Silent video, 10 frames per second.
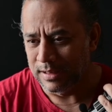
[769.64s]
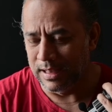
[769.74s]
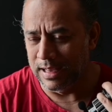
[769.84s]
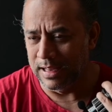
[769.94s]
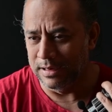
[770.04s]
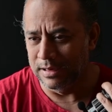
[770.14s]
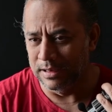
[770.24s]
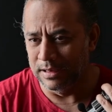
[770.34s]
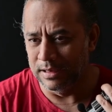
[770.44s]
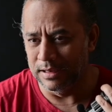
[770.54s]
and
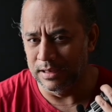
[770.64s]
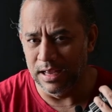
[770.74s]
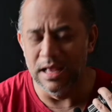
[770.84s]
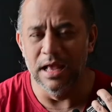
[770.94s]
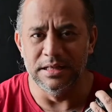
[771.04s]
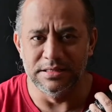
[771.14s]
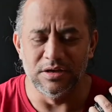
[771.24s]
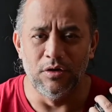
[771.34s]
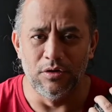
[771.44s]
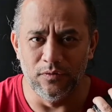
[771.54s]
its
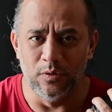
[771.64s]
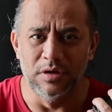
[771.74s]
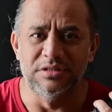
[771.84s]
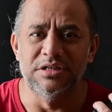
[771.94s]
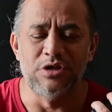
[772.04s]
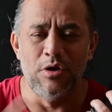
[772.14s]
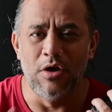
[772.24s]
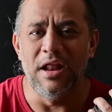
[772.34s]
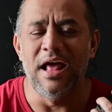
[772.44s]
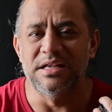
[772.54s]
autofocus is
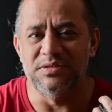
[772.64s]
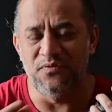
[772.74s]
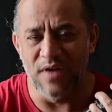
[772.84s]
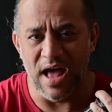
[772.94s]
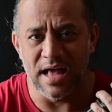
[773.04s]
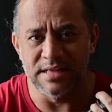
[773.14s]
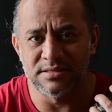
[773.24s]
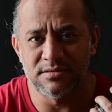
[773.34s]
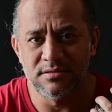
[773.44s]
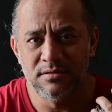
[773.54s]
not as
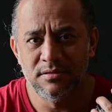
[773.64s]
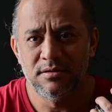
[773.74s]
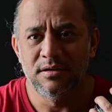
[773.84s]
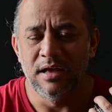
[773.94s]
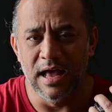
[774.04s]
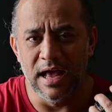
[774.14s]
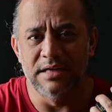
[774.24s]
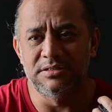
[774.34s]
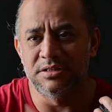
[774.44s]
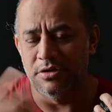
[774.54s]
fast
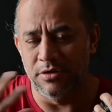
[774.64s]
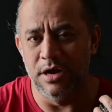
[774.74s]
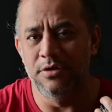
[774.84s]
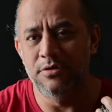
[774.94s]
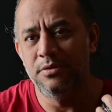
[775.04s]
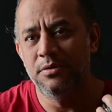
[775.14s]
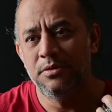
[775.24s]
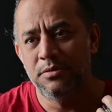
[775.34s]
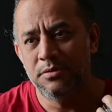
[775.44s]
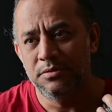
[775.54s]
as current
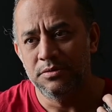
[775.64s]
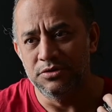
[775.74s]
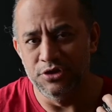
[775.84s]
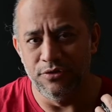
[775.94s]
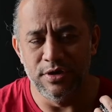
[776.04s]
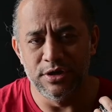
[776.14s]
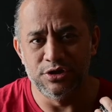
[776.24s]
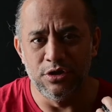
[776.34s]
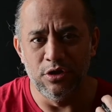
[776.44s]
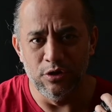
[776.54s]

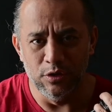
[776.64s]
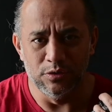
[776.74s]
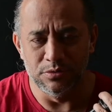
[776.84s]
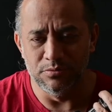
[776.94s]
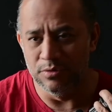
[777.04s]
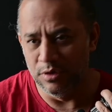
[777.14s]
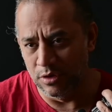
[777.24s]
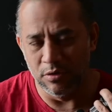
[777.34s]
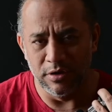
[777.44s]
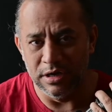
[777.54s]
generation or new, you
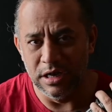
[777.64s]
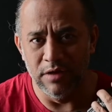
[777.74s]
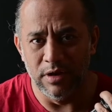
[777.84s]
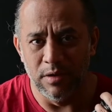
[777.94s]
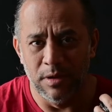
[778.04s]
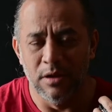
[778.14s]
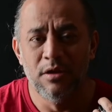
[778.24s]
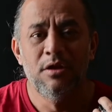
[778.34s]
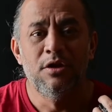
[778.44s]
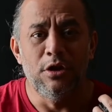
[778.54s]
know, currently available
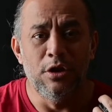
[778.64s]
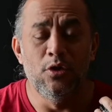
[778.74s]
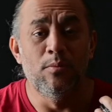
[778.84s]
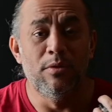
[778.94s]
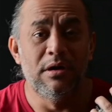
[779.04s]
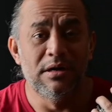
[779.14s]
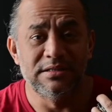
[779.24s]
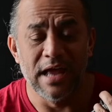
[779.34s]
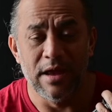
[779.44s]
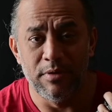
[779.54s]
new
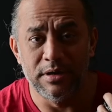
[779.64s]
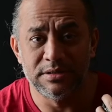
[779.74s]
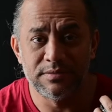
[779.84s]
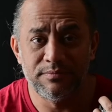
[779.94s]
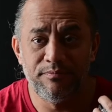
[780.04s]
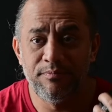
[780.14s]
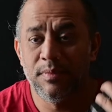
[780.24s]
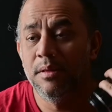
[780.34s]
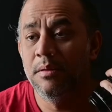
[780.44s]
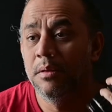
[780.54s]
mirrorless cameras.
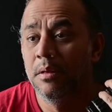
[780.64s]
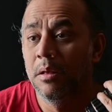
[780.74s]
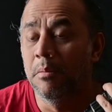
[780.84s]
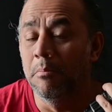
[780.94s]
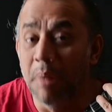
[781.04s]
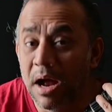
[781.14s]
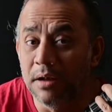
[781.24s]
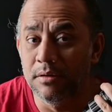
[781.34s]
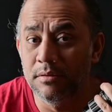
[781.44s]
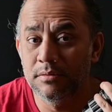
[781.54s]
But
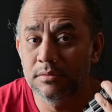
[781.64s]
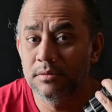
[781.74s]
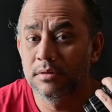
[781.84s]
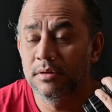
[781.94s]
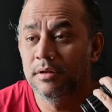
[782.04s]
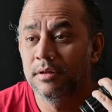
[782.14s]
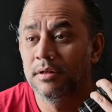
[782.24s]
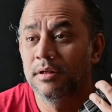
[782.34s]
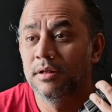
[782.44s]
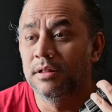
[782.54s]

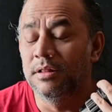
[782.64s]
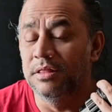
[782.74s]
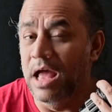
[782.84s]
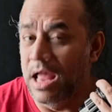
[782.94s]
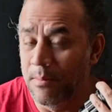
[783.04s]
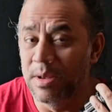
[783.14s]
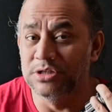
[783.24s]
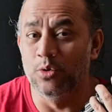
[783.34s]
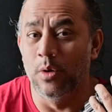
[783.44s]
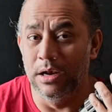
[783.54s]
the
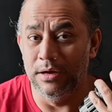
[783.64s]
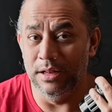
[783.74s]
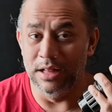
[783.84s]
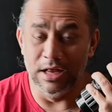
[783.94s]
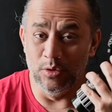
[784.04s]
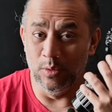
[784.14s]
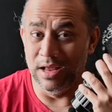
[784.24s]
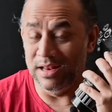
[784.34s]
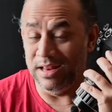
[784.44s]
image quality that you can